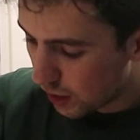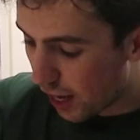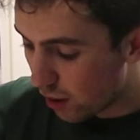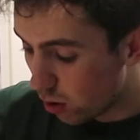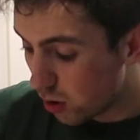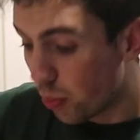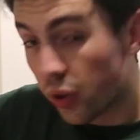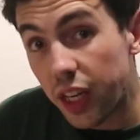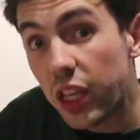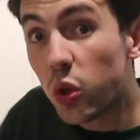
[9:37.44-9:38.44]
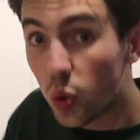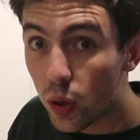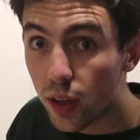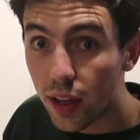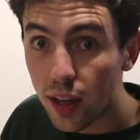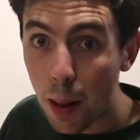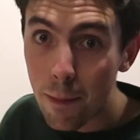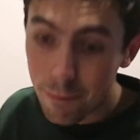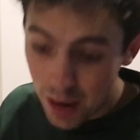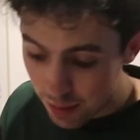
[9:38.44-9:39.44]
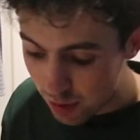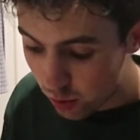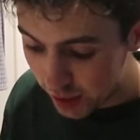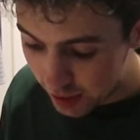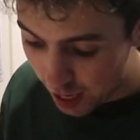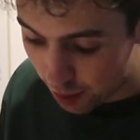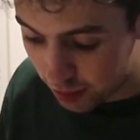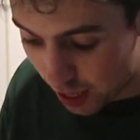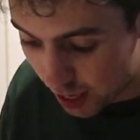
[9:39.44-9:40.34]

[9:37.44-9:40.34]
That looks pretty good. Maybe we snapped